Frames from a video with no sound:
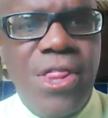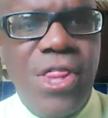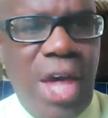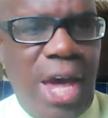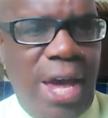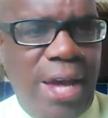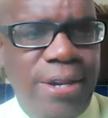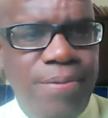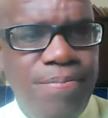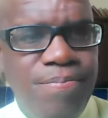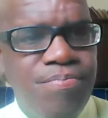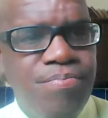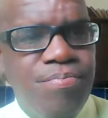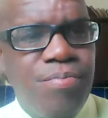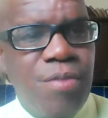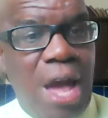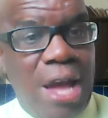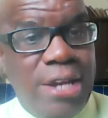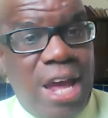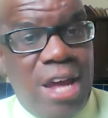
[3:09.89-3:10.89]
then
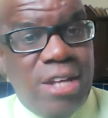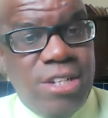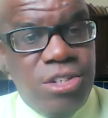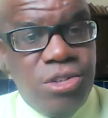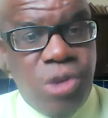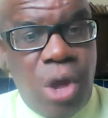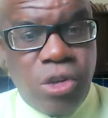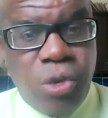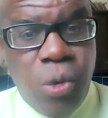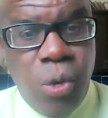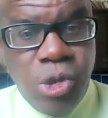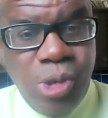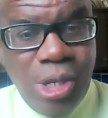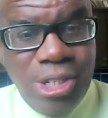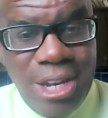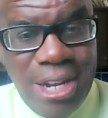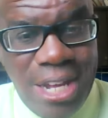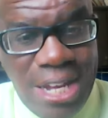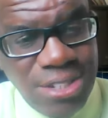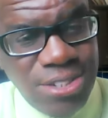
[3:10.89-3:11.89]
and I did not go to
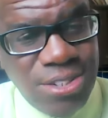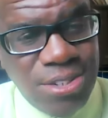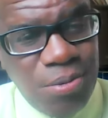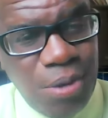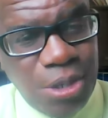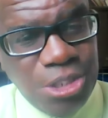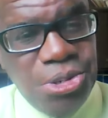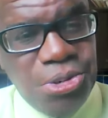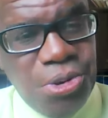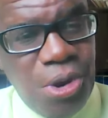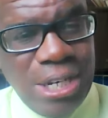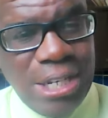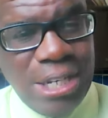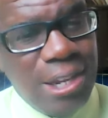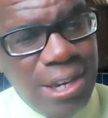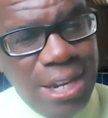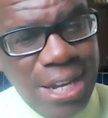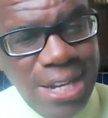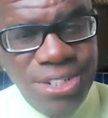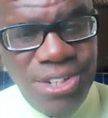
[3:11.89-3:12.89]
an elite, what you call an
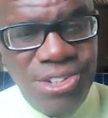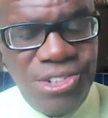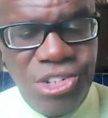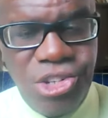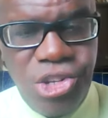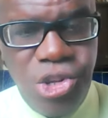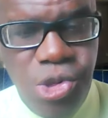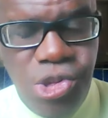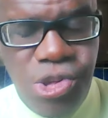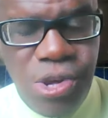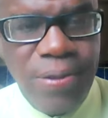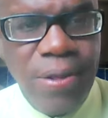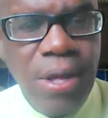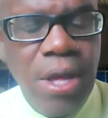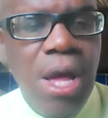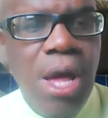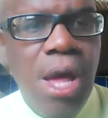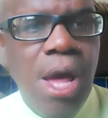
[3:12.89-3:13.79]
elite institution.